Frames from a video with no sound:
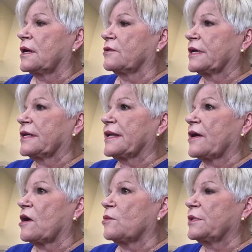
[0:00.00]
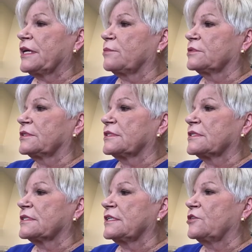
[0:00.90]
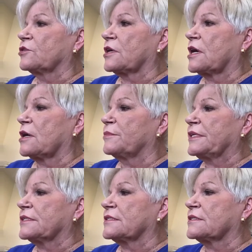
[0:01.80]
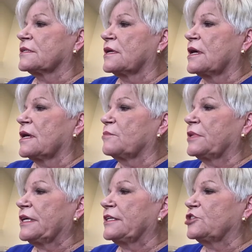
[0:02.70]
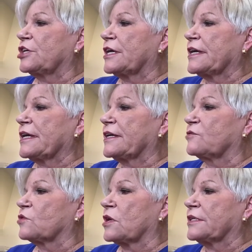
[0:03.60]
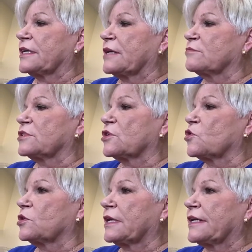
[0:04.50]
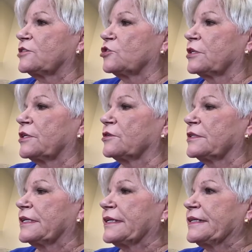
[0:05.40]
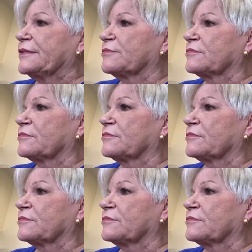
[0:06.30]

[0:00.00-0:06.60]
Okay, now I'll be able to see your comments. PJ and Rhonda, I'm so glad you're here today.